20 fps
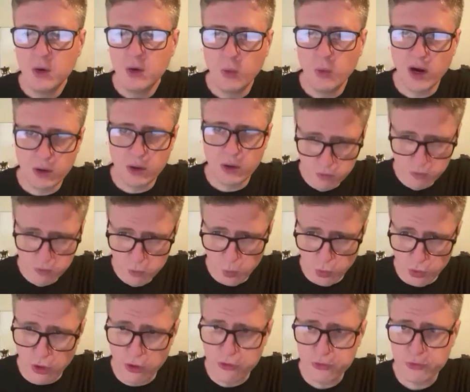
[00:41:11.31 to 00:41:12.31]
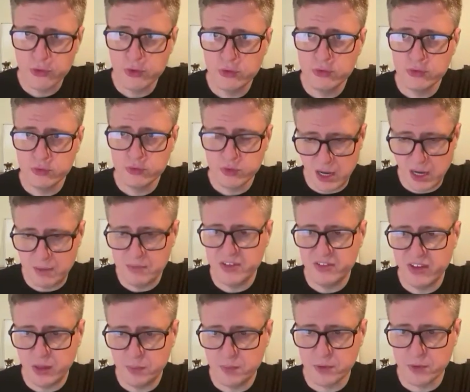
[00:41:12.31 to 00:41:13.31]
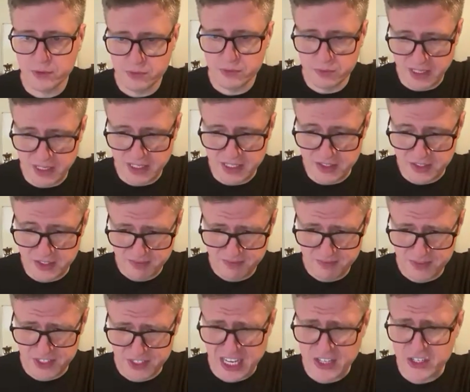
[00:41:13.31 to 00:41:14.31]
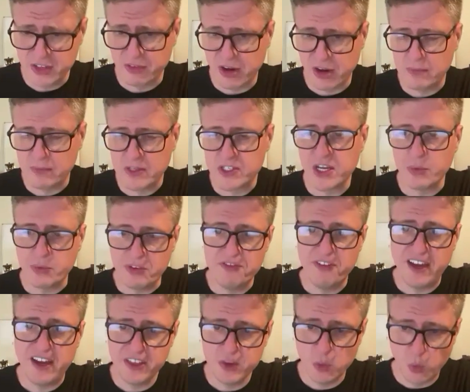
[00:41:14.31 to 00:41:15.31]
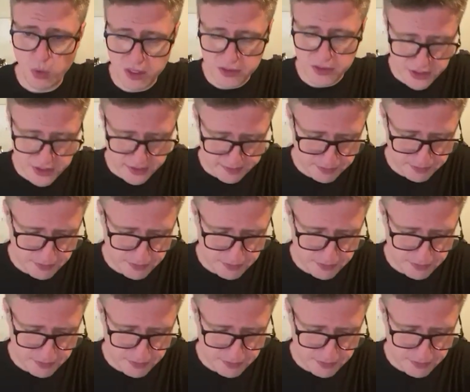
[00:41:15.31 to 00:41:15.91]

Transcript: where we'll go through common developer and staging environments and we find the ones